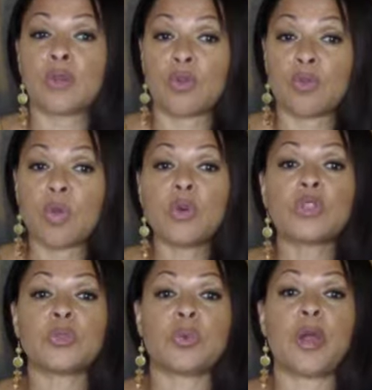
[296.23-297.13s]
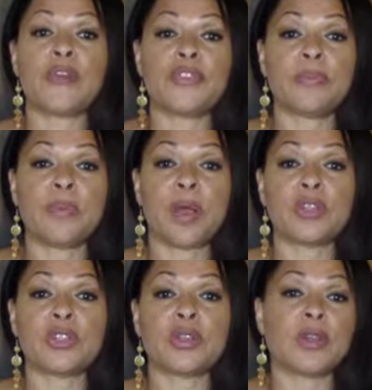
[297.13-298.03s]
Gross profit
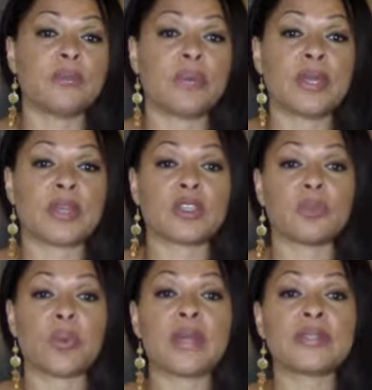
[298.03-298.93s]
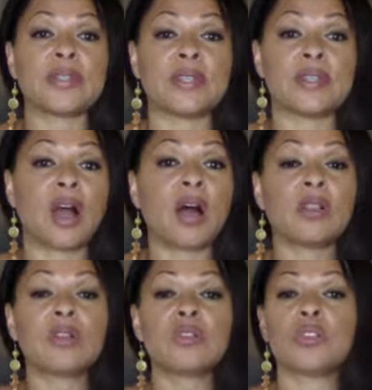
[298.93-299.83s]
margin can be expressed in
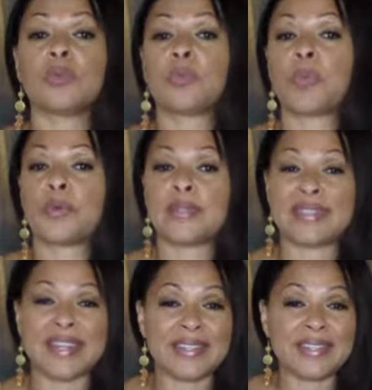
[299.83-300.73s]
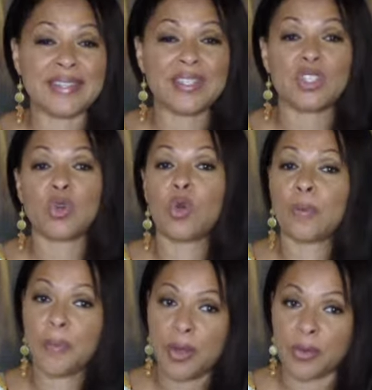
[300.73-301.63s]
dollars, percentage,
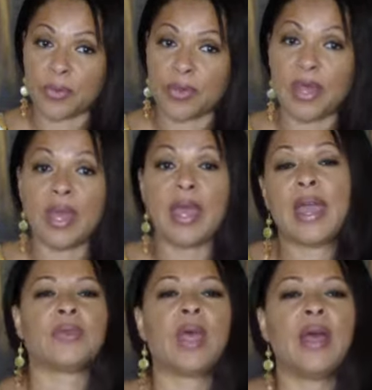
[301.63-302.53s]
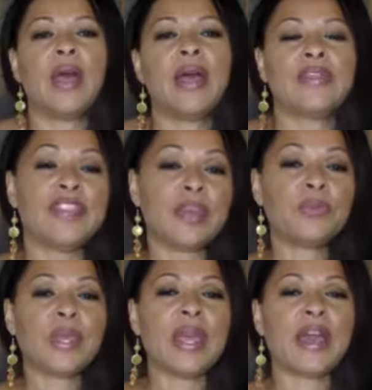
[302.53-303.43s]
or both.
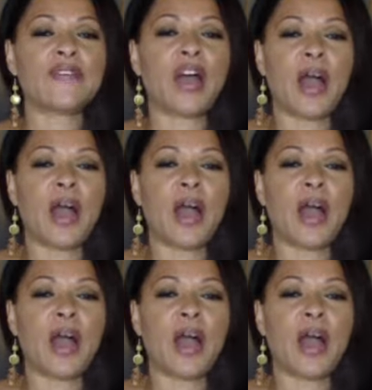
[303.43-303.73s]
Then we have